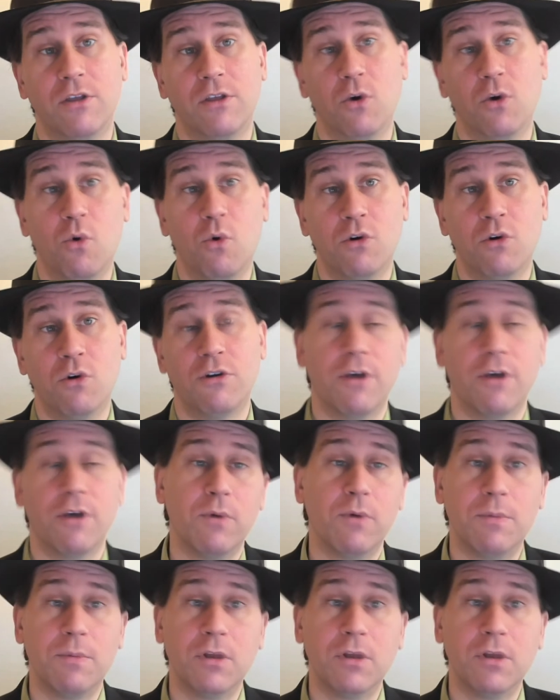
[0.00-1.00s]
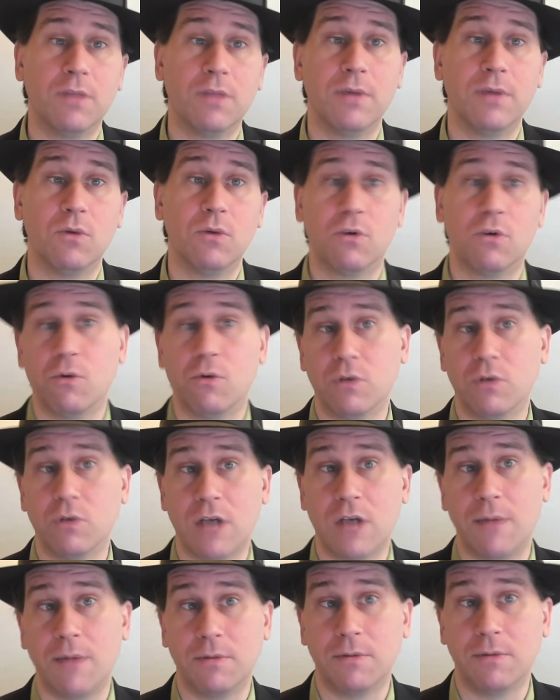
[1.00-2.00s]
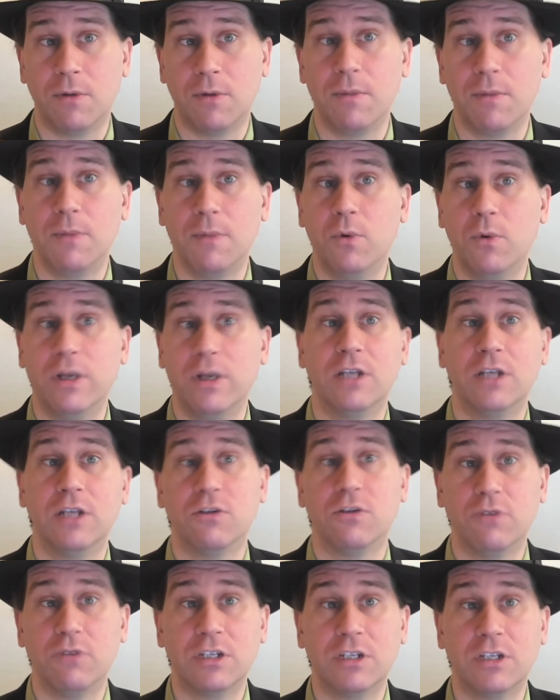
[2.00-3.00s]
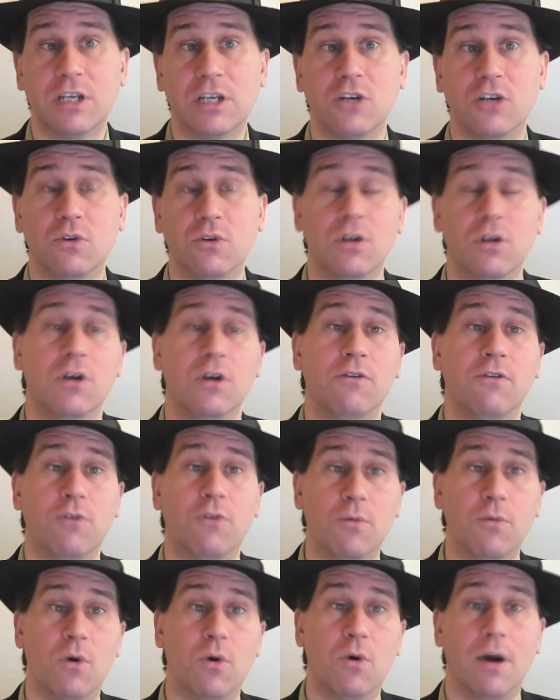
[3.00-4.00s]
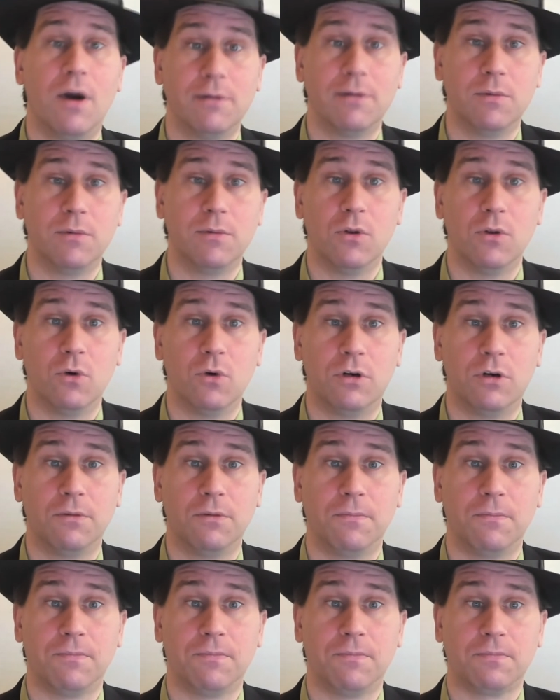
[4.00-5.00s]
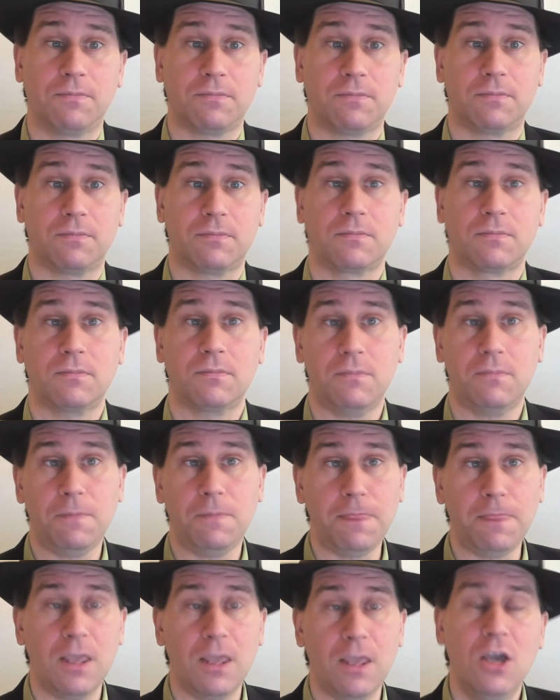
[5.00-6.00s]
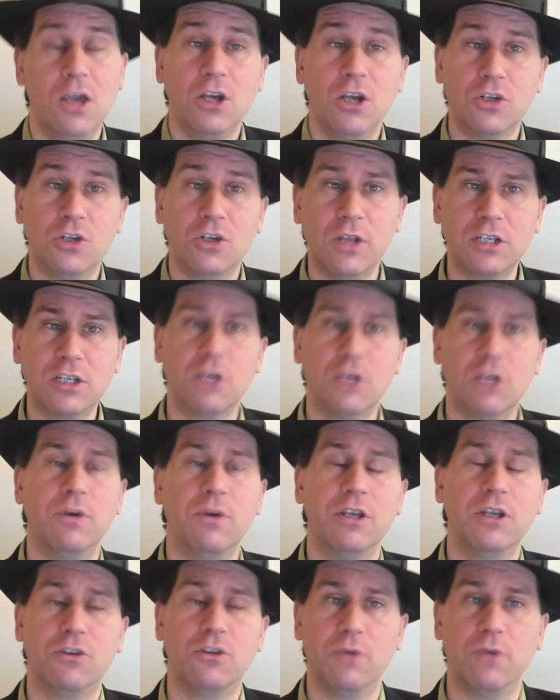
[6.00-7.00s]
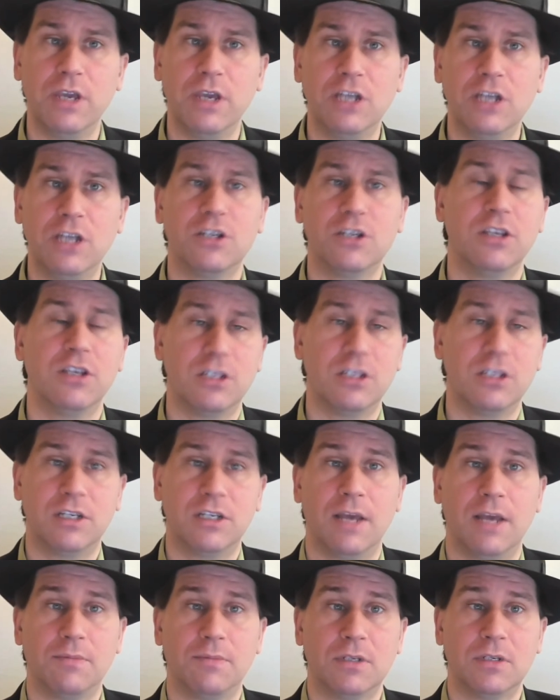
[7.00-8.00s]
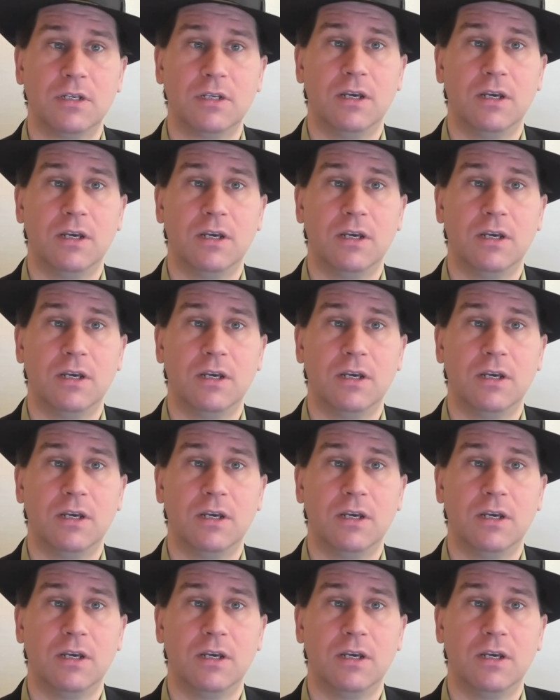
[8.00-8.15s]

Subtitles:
order that we put them in was optimal. Maybe we need to reschedule for a more optimal order. So let's go through each of these steps